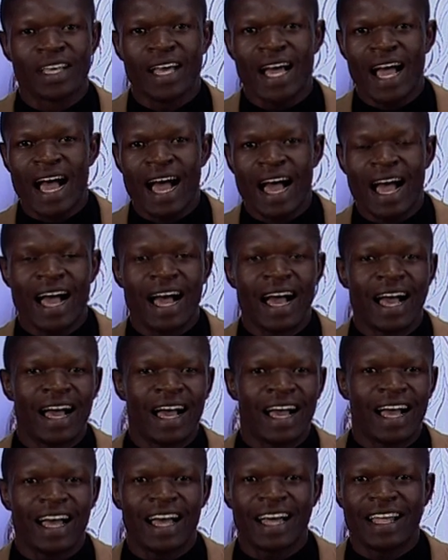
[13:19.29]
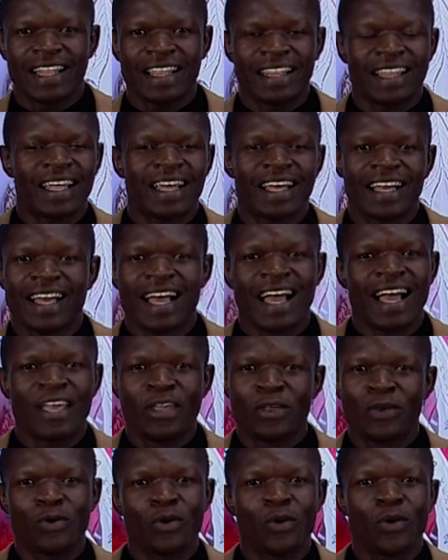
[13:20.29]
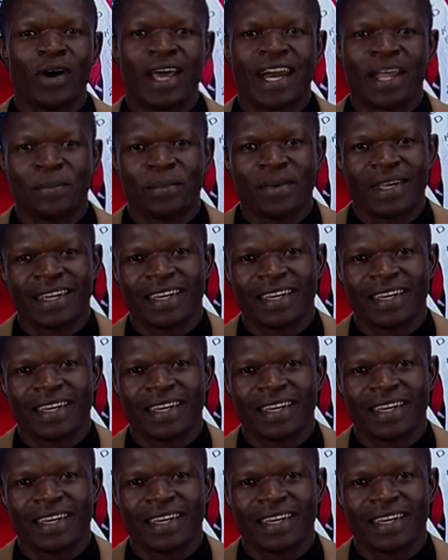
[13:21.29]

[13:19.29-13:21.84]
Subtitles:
Uh, you know what I mean?